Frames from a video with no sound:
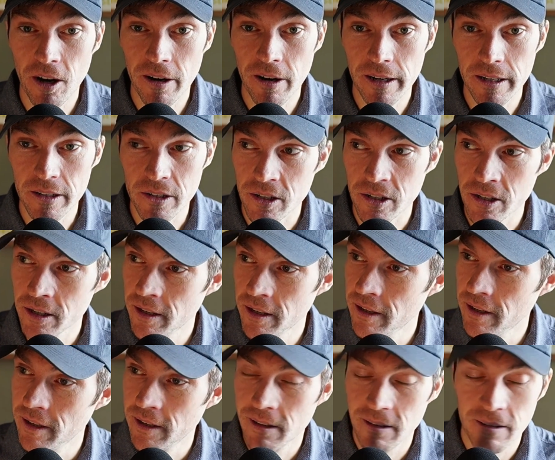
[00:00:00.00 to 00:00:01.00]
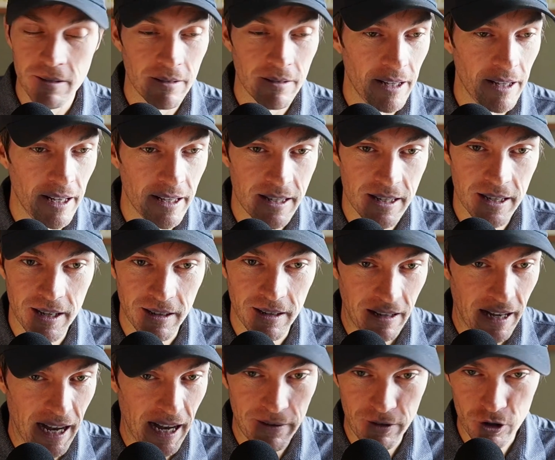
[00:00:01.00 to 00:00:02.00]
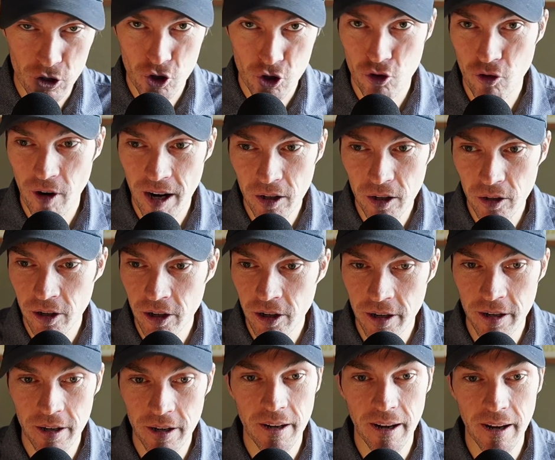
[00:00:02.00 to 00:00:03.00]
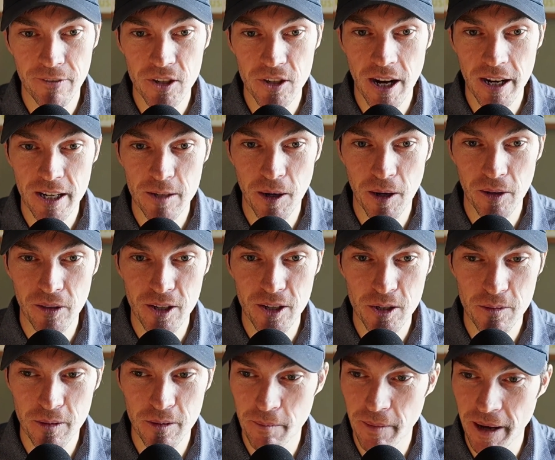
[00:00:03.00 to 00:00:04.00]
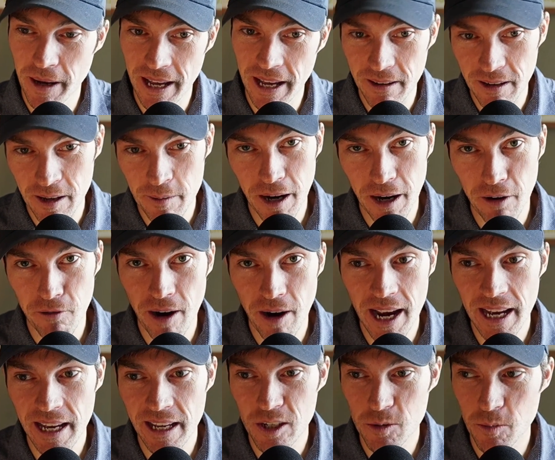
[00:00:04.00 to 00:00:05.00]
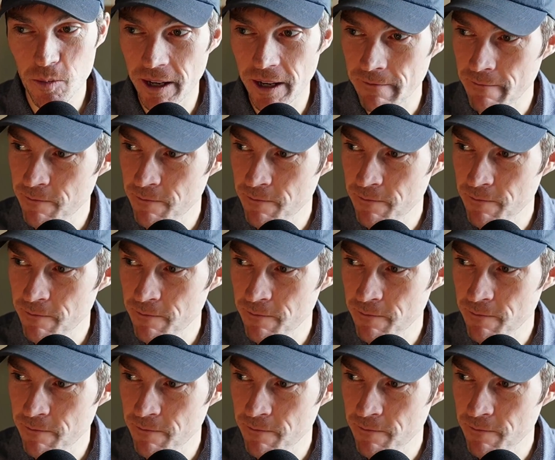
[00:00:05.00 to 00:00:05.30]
as it's a kind of a trailer. I've talked about this in my rankings, but